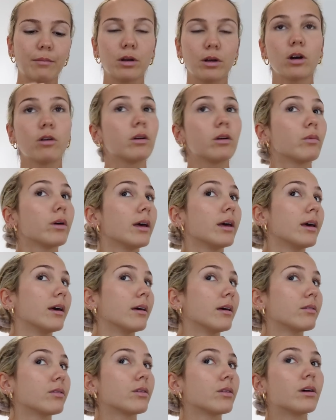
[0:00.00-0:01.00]
going to go in
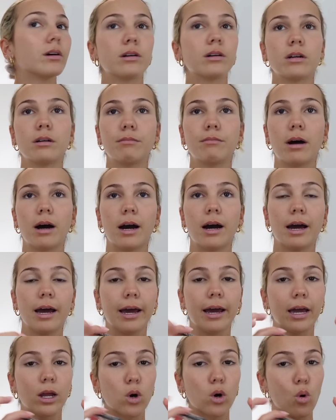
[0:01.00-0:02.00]
with
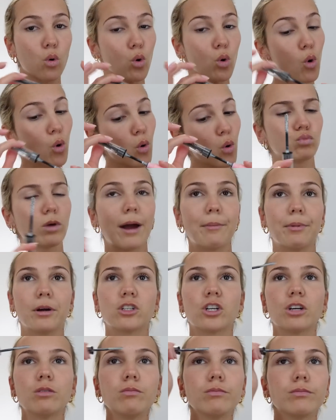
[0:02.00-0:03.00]
my eyebrow
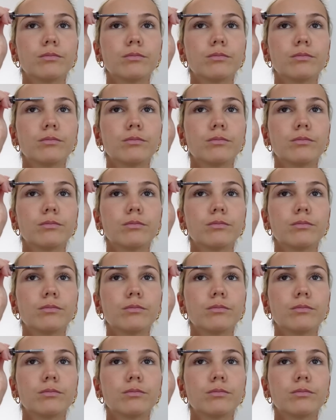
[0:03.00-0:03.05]
gel.